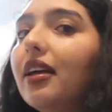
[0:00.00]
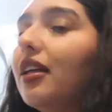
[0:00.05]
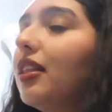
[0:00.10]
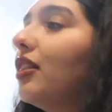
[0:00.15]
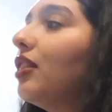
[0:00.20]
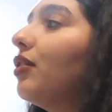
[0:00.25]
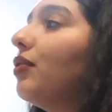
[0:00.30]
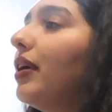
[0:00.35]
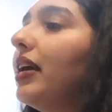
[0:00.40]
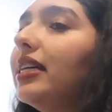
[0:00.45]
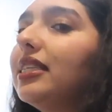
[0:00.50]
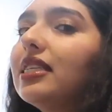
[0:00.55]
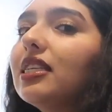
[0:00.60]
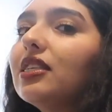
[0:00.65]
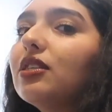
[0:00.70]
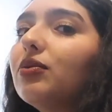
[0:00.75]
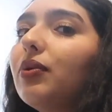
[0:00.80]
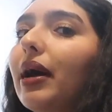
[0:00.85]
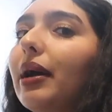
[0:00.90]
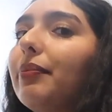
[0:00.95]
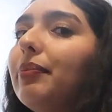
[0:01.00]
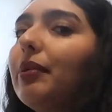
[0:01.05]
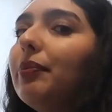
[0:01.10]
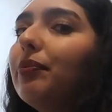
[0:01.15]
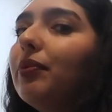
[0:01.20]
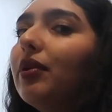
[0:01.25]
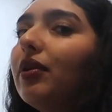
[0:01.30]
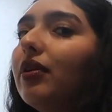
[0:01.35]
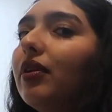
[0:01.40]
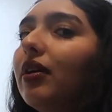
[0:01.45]
The racist white
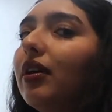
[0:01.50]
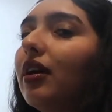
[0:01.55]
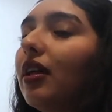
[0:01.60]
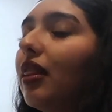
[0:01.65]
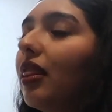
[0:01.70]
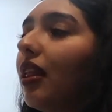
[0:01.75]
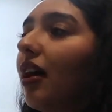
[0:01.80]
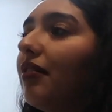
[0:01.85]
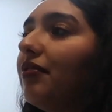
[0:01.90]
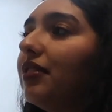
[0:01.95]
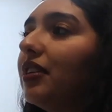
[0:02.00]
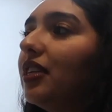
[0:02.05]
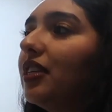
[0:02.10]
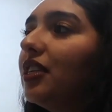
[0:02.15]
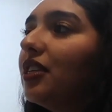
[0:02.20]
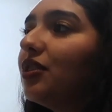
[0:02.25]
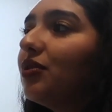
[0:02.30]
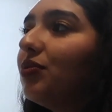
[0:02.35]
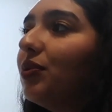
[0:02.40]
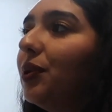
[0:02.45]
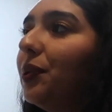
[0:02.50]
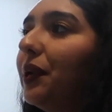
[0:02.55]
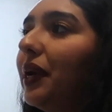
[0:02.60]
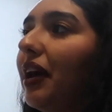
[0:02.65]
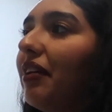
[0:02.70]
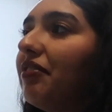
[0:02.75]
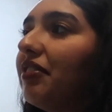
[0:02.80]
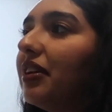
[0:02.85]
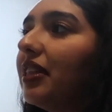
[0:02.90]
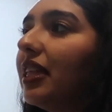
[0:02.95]
people love to just ruin
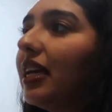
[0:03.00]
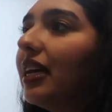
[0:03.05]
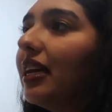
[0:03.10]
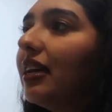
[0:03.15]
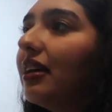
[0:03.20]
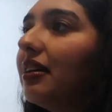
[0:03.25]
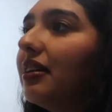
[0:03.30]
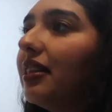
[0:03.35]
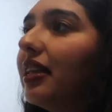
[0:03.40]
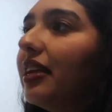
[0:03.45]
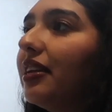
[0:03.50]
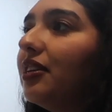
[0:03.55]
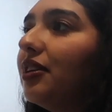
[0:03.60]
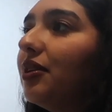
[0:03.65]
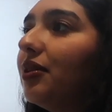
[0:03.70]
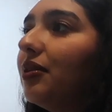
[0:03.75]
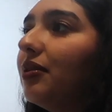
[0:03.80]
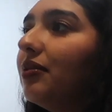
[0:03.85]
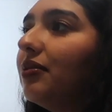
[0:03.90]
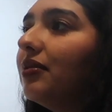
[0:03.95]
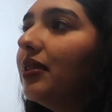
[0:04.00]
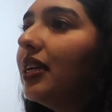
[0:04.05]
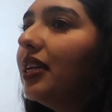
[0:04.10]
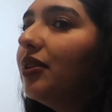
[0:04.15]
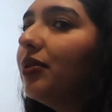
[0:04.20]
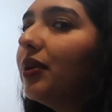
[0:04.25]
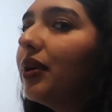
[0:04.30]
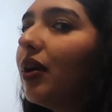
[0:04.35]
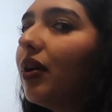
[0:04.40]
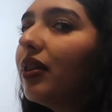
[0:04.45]
everything. They do. They do
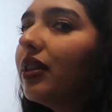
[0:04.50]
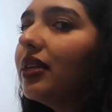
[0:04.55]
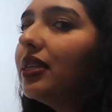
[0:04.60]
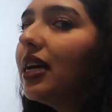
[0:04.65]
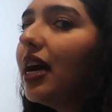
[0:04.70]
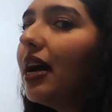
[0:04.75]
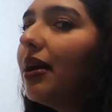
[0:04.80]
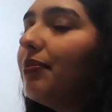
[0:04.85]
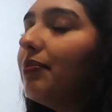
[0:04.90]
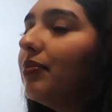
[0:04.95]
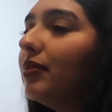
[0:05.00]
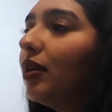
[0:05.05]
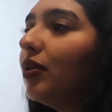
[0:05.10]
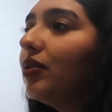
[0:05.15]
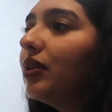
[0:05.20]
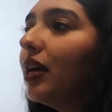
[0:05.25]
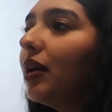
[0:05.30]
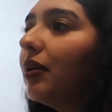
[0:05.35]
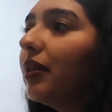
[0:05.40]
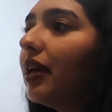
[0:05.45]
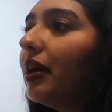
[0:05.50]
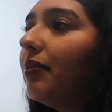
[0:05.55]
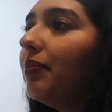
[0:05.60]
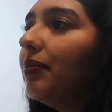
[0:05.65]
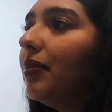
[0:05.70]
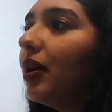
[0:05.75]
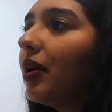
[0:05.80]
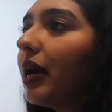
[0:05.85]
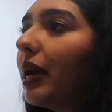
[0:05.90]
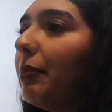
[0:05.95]
it all the time. Don't tell them.
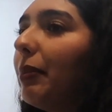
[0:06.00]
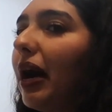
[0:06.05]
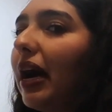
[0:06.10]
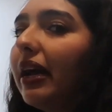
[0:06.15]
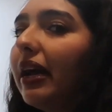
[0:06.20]
Okay, bye.